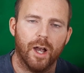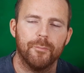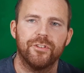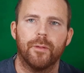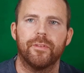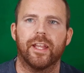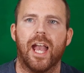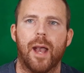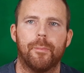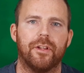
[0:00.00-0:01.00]
Something
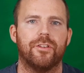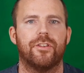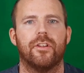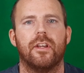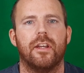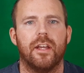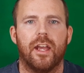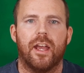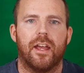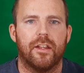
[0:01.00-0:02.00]
happens
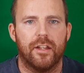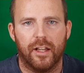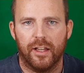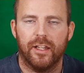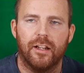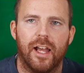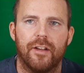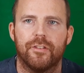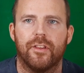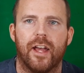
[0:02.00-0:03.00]
a little
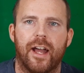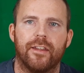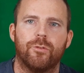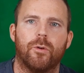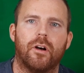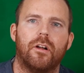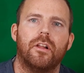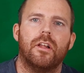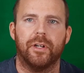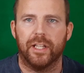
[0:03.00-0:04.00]
after that as well.
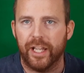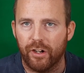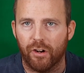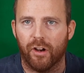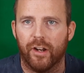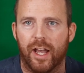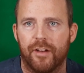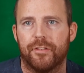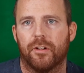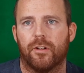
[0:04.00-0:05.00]
But later on,
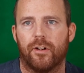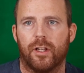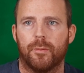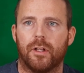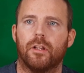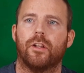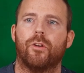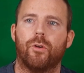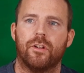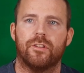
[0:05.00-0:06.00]
after learning about
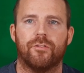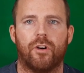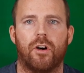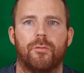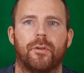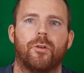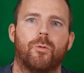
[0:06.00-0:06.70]
Lenora's involvement